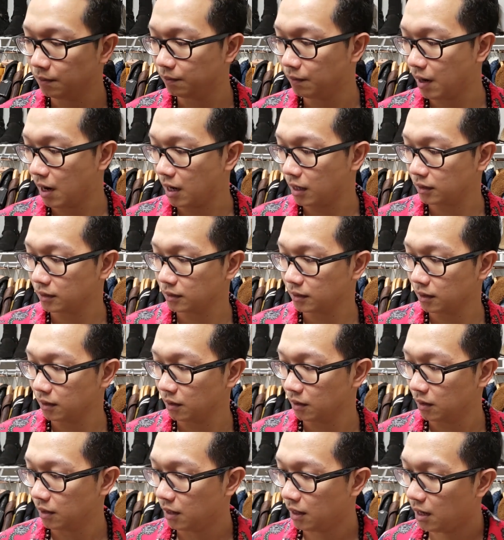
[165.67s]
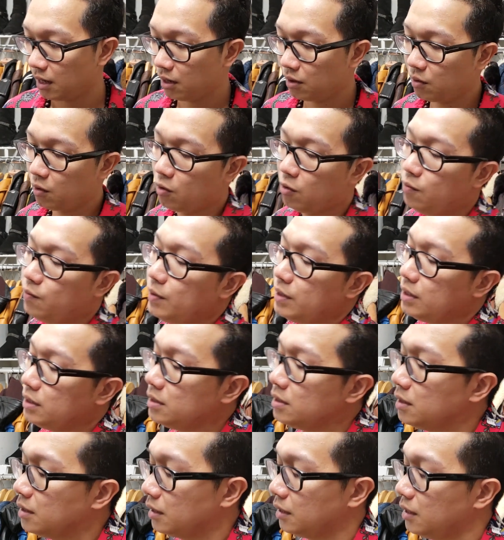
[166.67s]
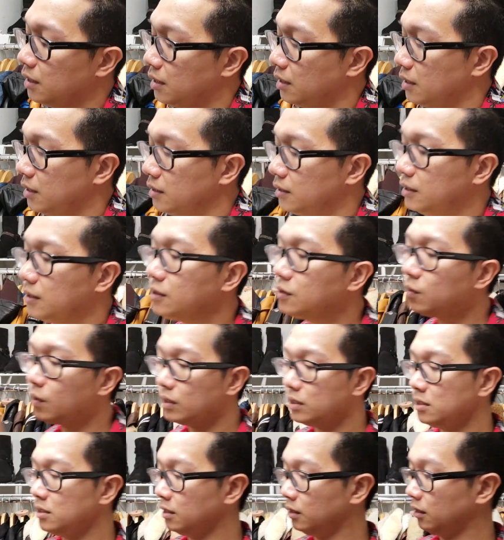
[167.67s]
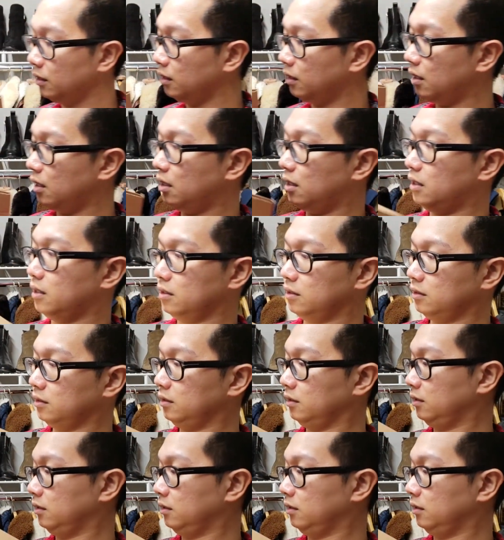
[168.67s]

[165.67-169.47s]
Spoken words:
box, I'll open this one. I